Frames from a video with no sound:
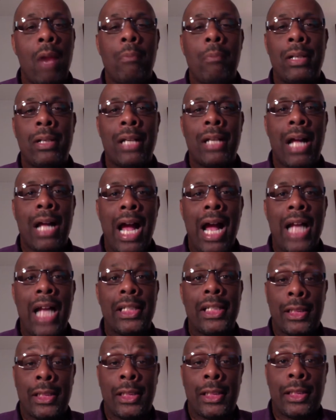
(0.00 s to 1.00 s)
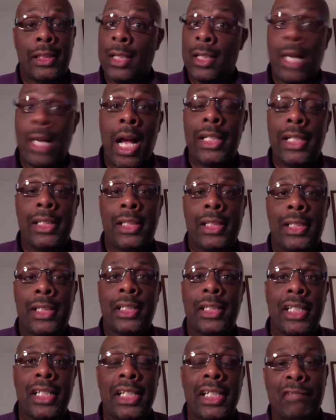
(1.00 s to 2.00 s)
Been highly
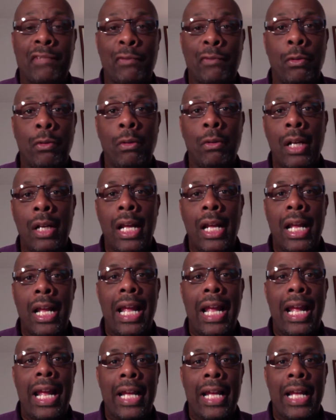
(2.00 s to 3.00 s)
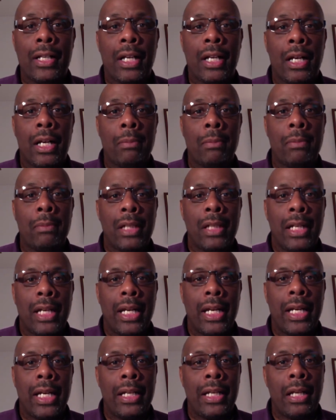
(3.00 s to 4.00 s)
successful, and
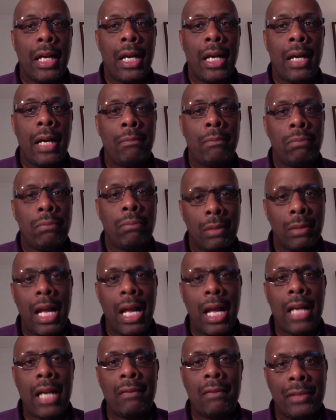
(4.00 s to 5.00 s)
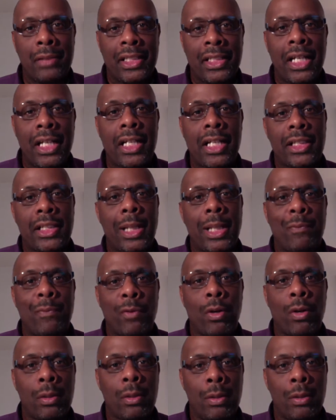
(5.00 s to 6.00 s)
it kind of set us up
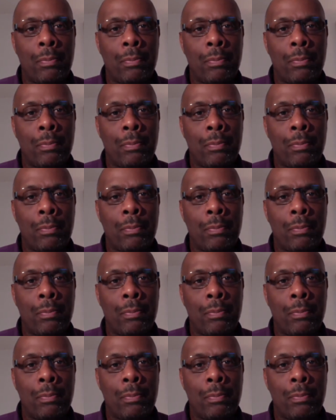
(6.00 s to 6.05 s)
for